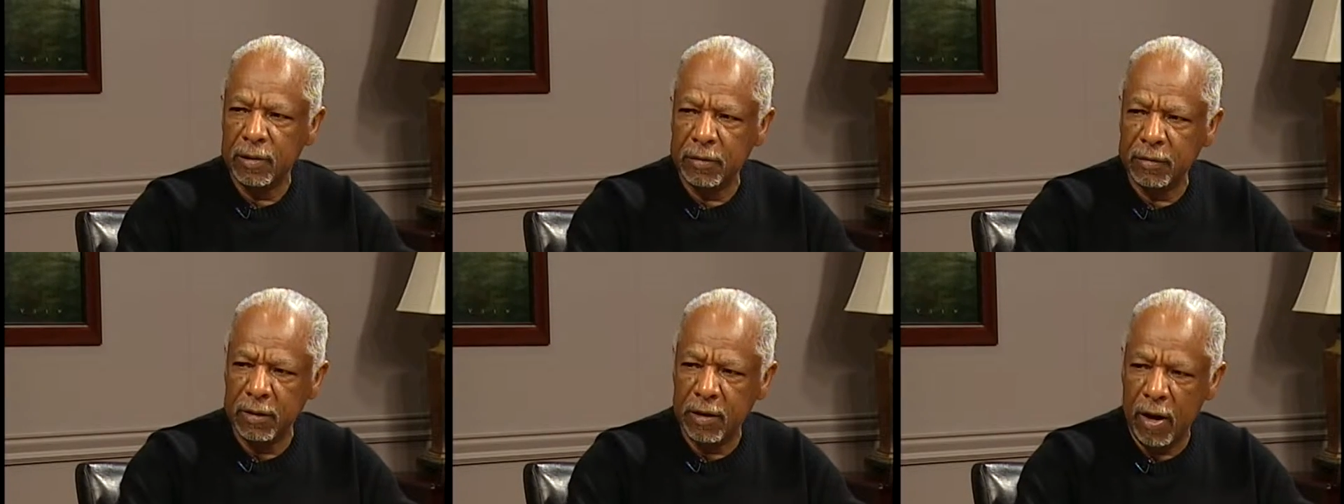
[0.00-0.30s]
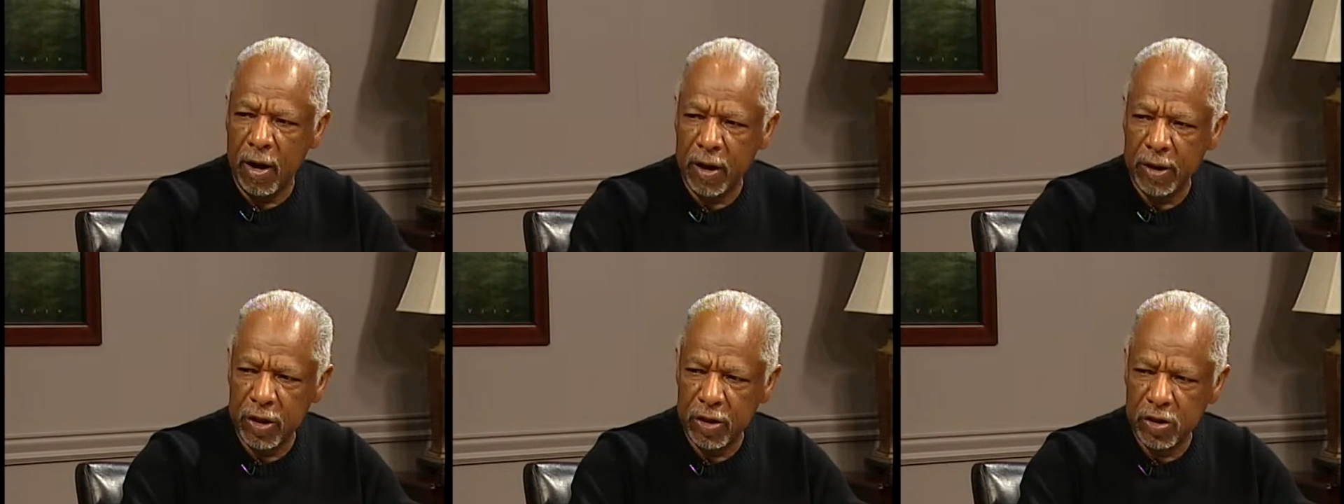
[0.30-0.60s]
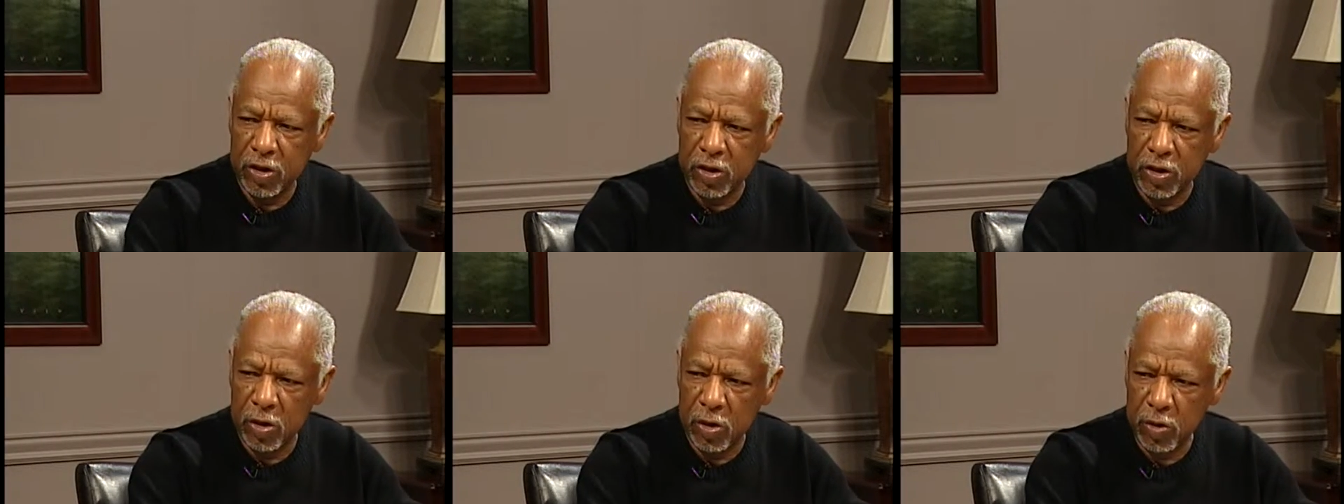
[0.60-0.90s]
God has
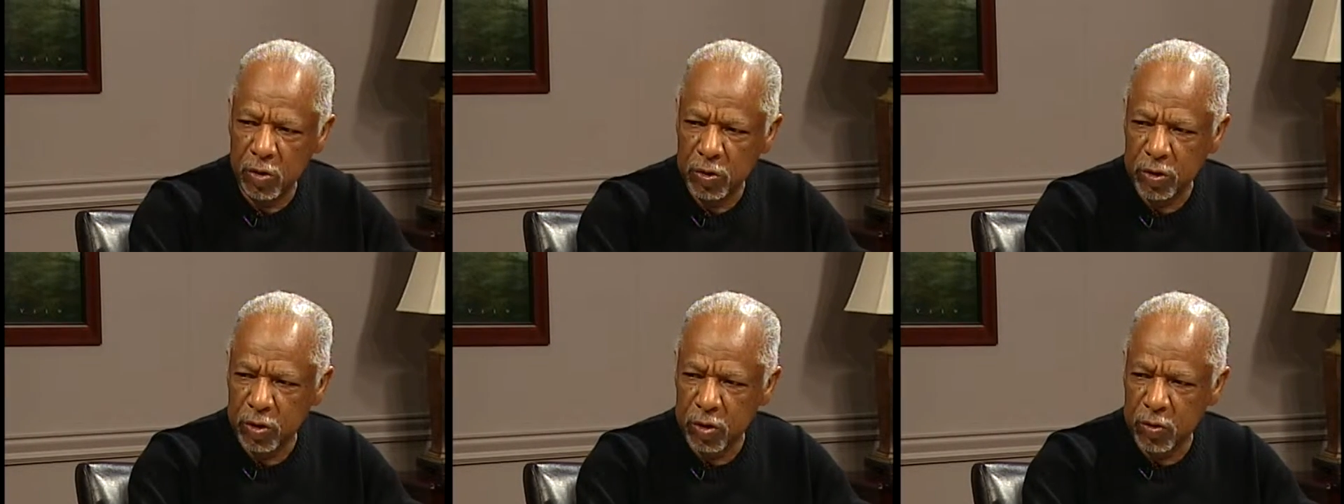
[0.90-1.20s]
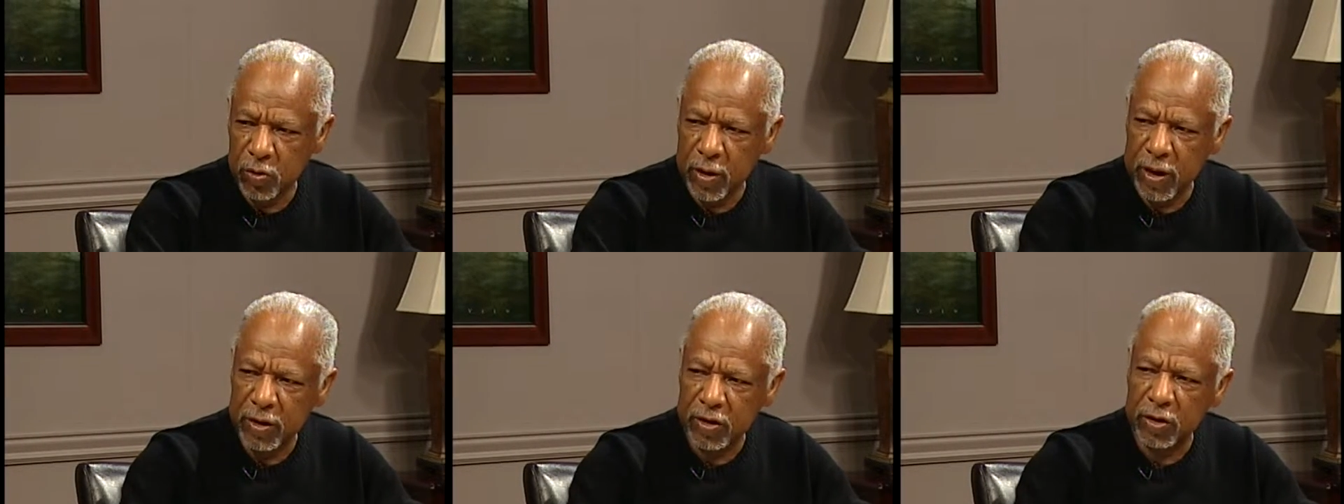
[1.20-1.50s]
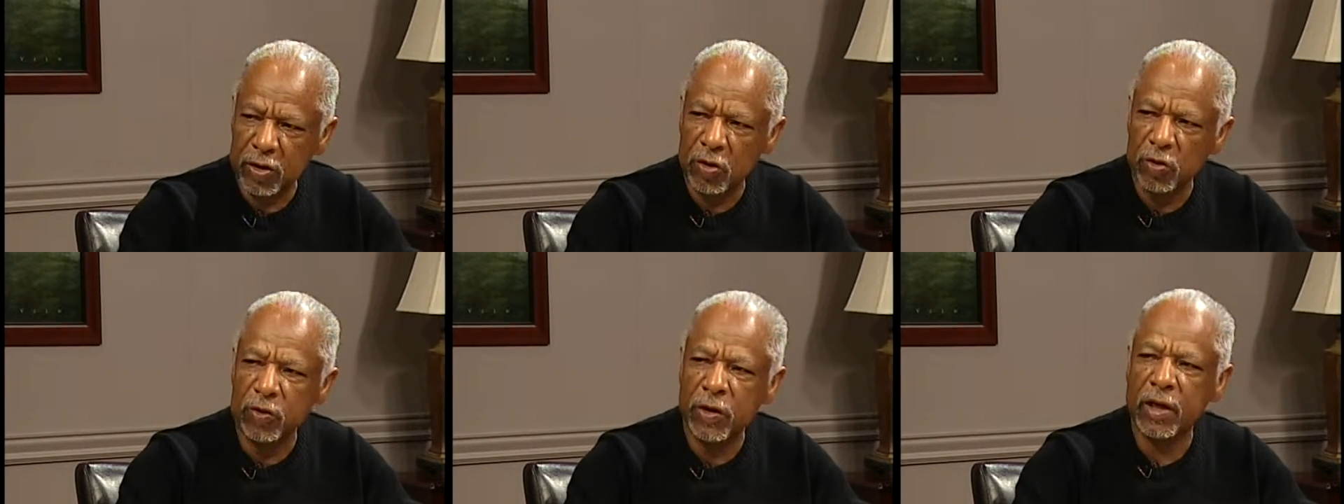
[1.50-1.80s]
showed the way
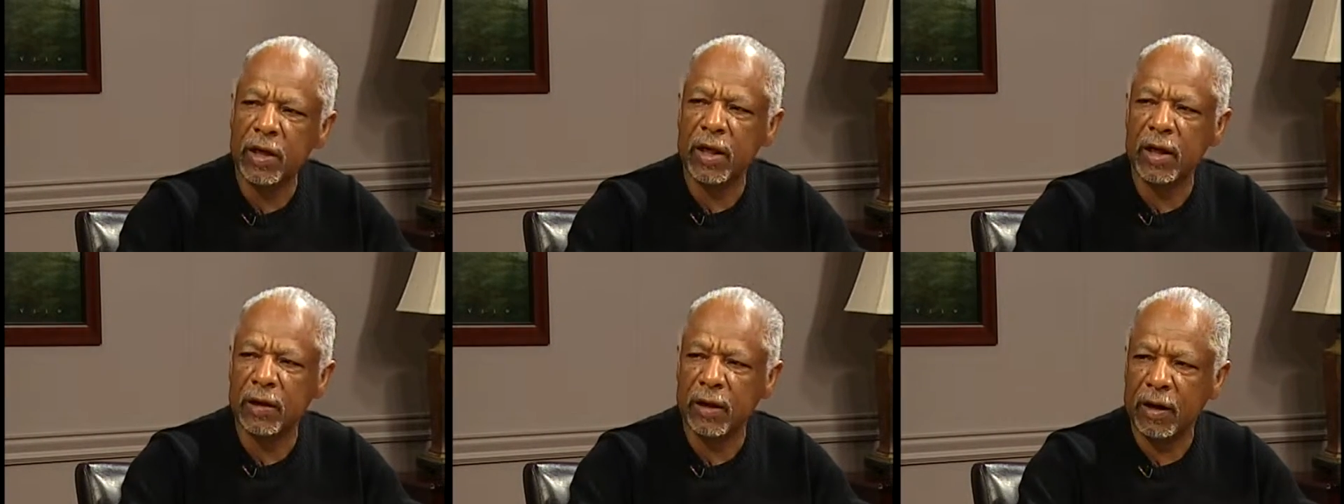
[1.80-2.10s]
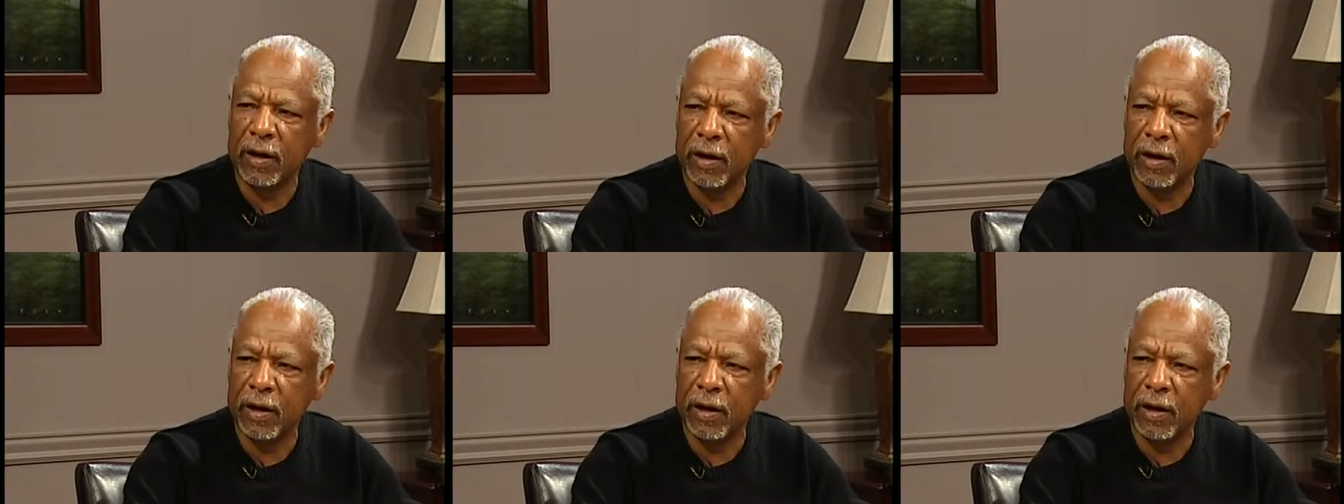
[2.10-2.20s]
so we can